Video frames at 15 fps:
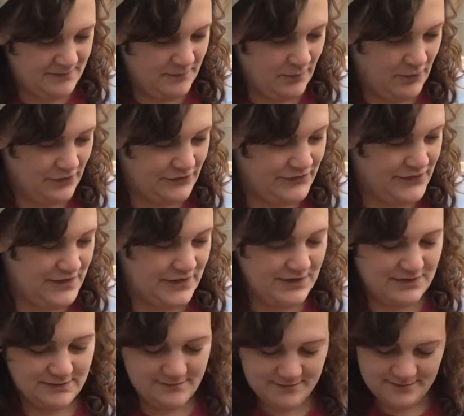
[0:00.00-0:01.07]
we'll
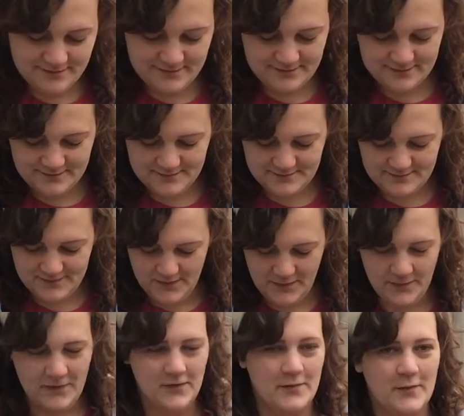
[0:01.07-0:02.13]
see
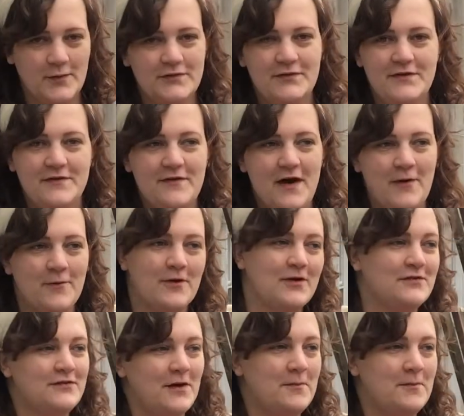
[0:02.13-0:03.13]
We'll, we'll see if that works.